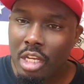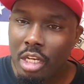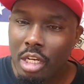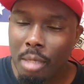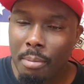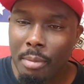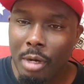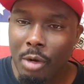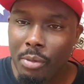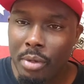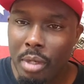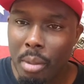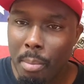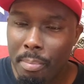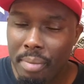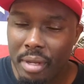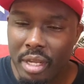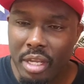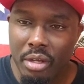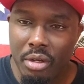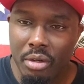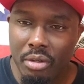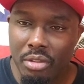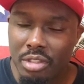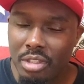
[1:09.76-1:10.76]
come up with a
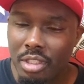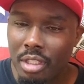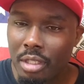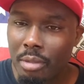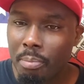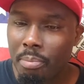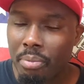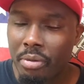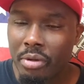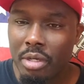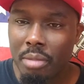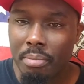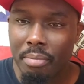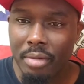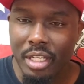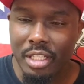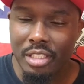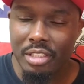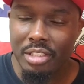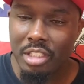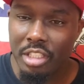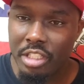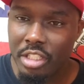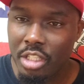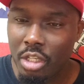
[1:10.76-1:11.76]
bill to pretty
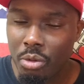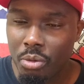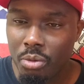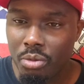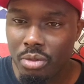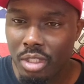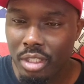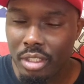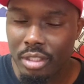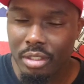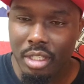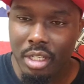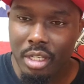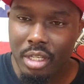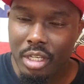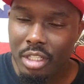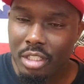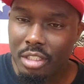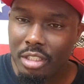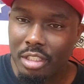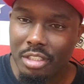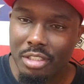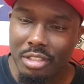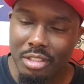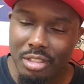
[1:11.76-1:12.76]
much, you know, to,
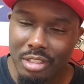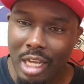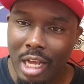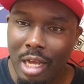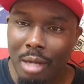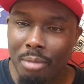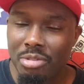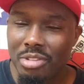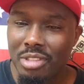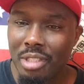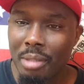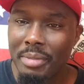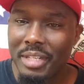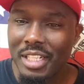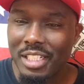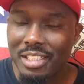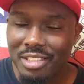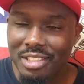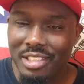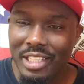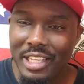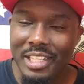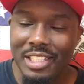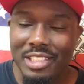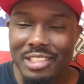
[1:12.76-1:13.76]
to stop some of the
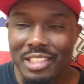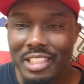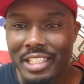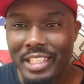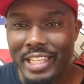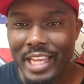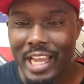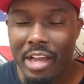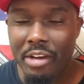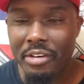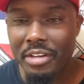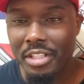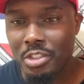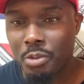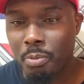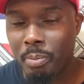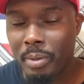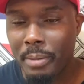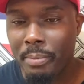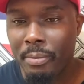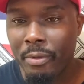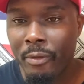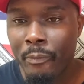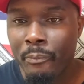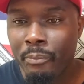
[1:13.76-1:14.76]
cities and counties,
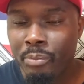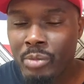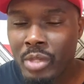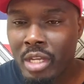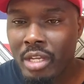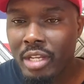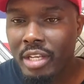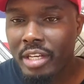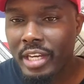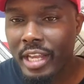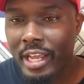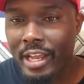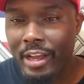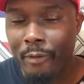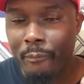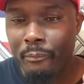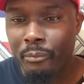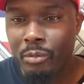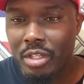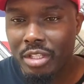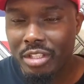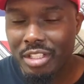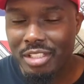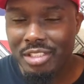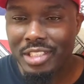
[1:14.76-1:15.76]
people.
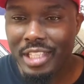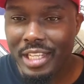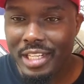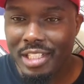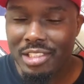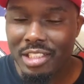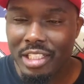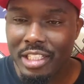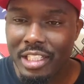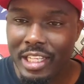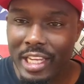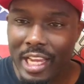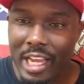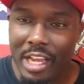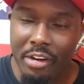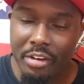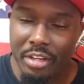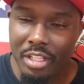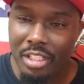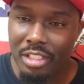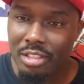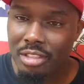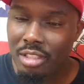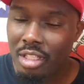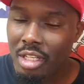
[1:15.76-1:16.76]
Now, the cities and
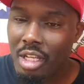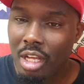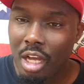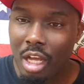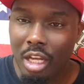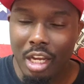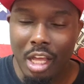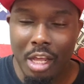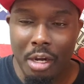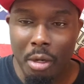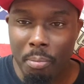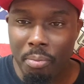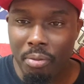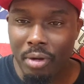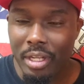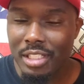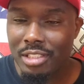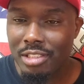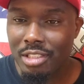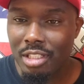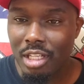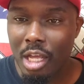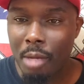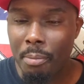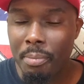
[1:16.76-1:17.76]
counties, a lot of
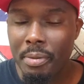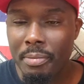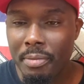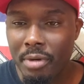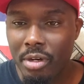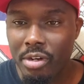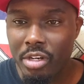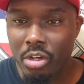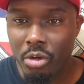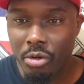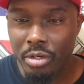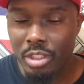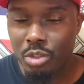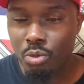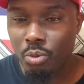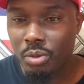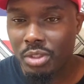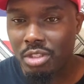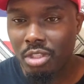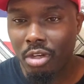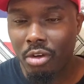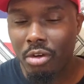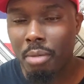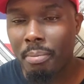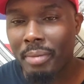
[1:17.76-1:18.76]
places, a lot of people don't know this. We
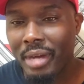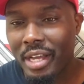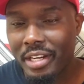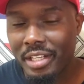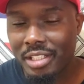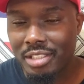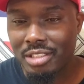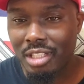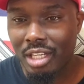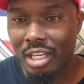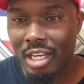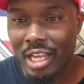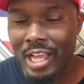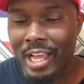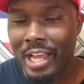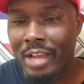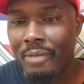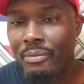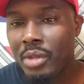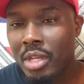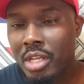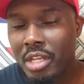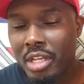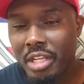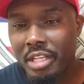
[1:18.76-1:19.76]
talked about this a lot